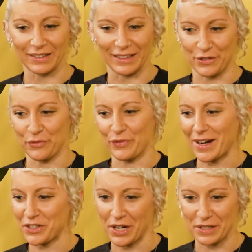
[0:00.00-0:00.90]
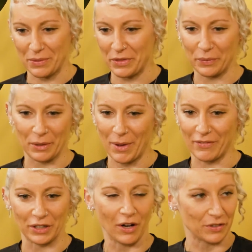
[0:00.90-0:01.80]
like to fact check something when I'm
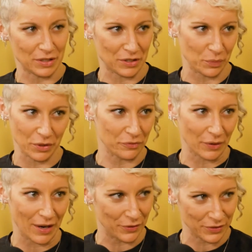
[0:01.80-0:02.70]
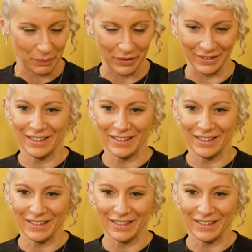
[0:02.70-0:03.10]
having a conversation with a friend or something.